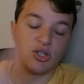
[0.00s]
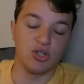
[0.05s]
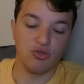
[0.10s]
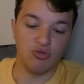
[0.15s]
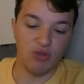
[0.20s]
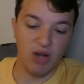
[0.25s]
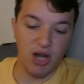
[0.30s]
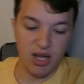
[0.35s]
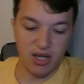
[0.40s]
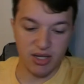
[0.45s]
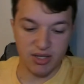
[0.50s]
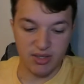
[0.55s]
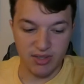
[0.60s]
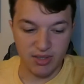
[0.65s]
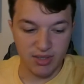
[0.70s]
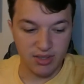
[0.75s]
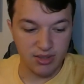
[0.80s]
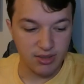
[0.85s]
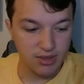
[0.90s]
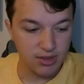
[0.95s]
Great.
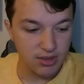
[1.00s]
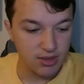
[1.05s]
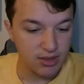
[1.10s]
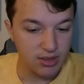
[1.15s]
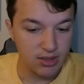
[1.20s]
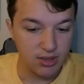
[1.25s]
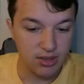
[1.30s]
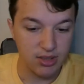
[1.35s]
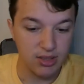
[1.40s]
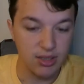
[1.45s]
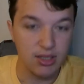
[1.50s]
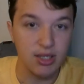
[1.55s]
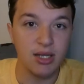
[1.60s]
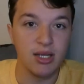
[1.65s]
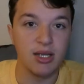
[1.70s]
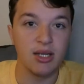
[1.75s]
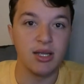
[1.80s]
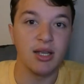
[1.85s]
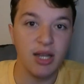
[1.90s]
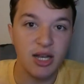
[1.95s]

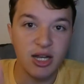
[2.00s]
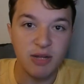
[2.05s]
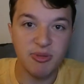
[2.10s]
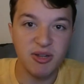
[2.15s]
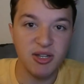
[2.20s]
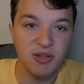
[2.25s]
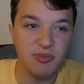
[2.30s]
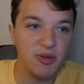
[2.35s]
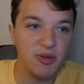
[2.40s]
In a bit,